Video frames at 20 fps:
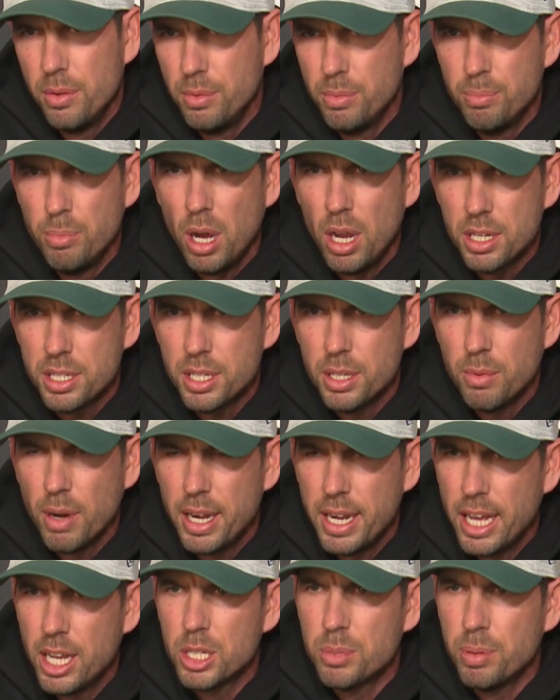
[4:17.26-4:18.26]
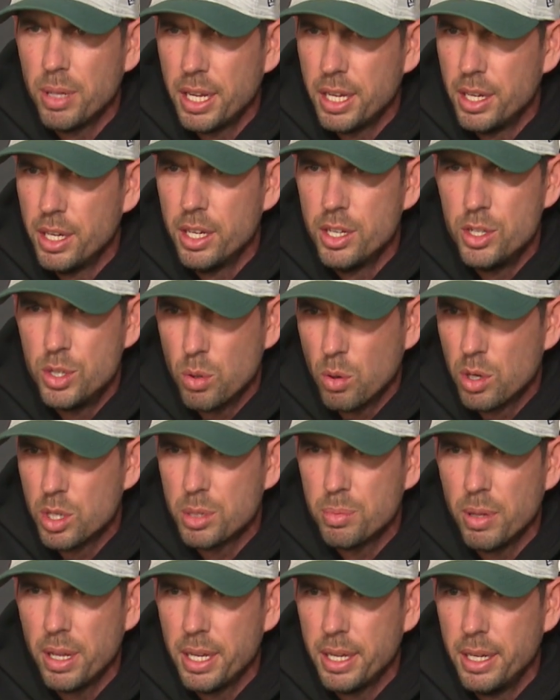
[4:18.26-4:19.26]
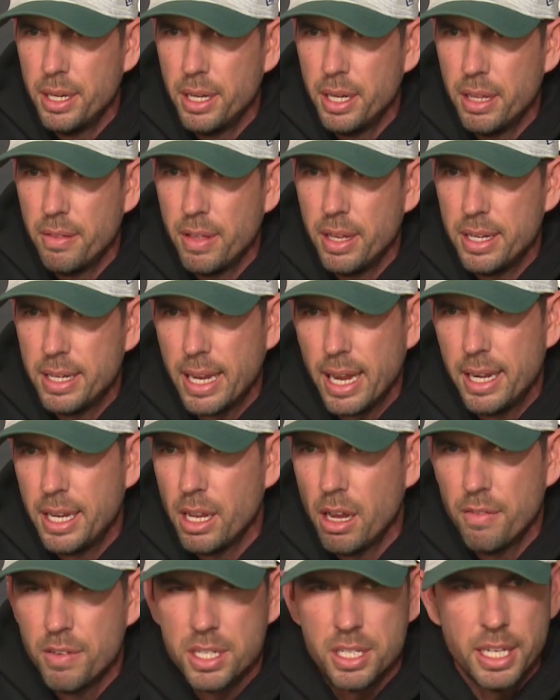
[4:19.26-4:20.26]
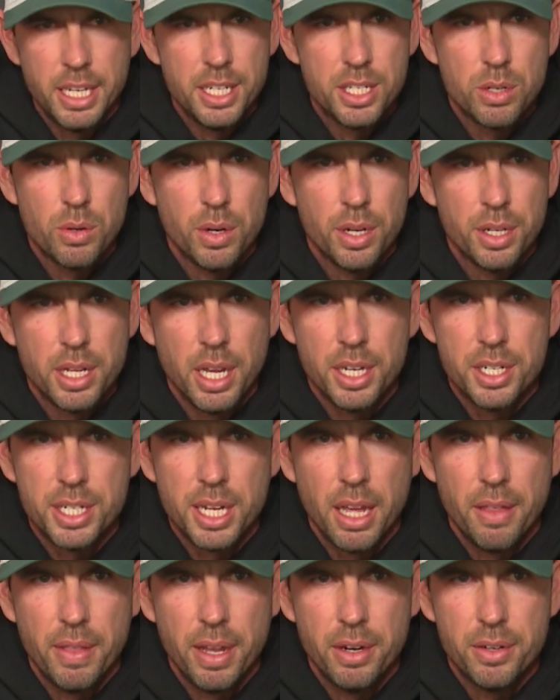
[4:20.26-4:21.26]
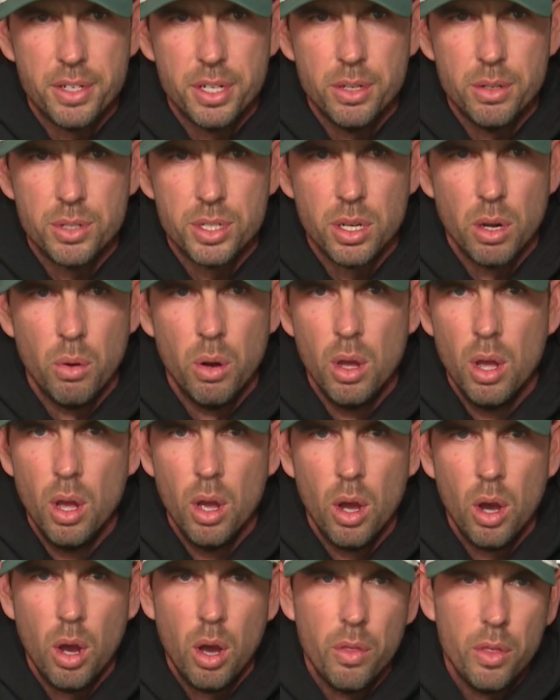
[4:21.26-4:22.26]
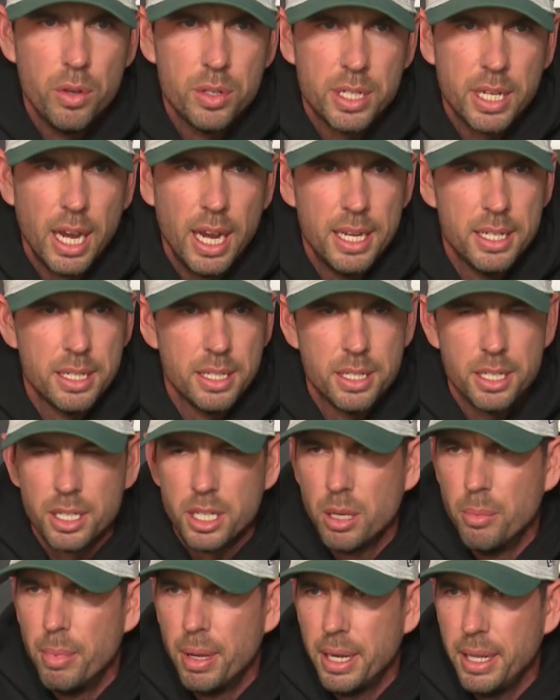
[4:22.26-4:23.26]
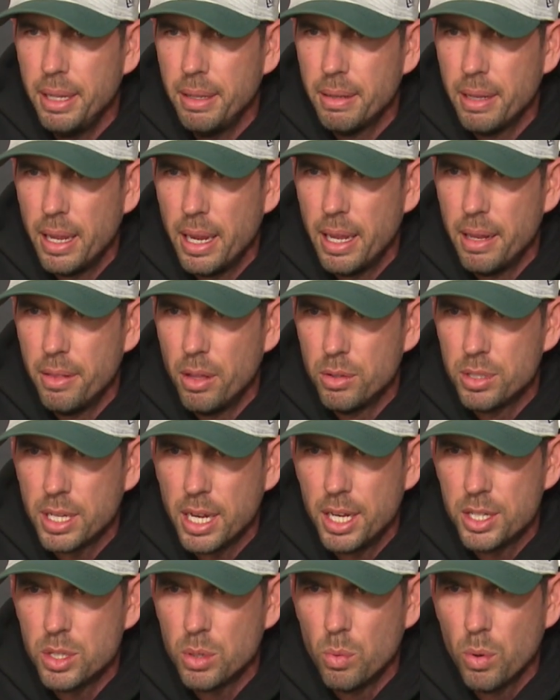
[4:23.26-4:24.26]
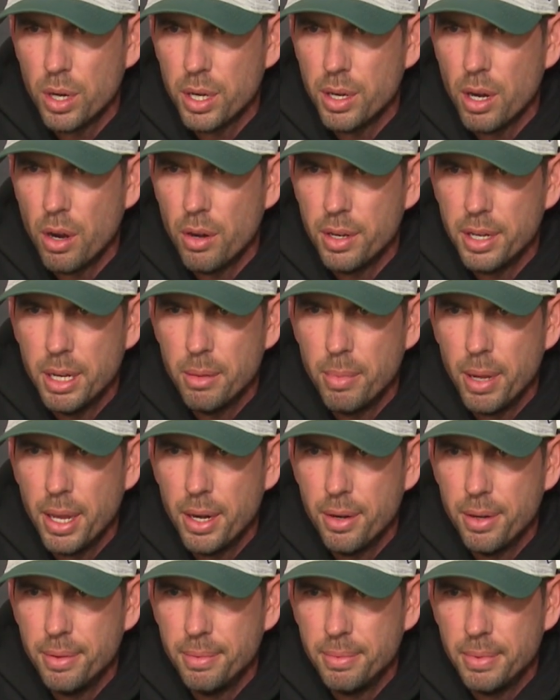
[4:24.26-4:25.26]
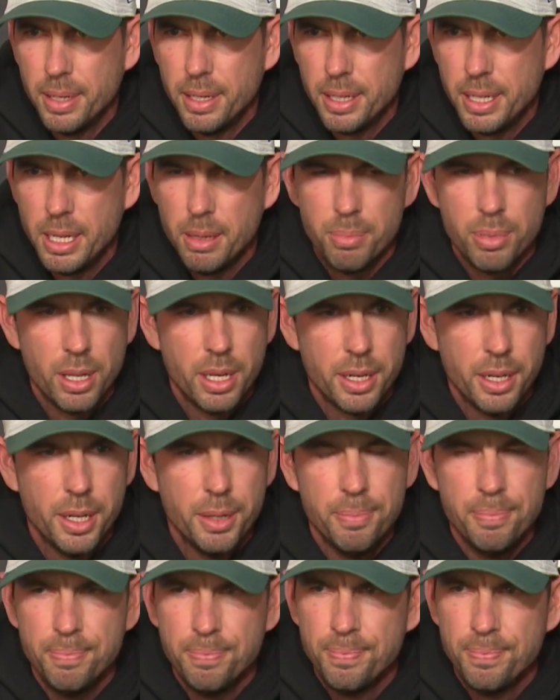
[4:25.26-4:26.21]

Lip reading: Boston right now is playing good. Jordan's playing good. And then Kenny, obviously, he scored a touchdown there too. So all those guys, it's a committee, and those guys are working hard to get better and keep playing good.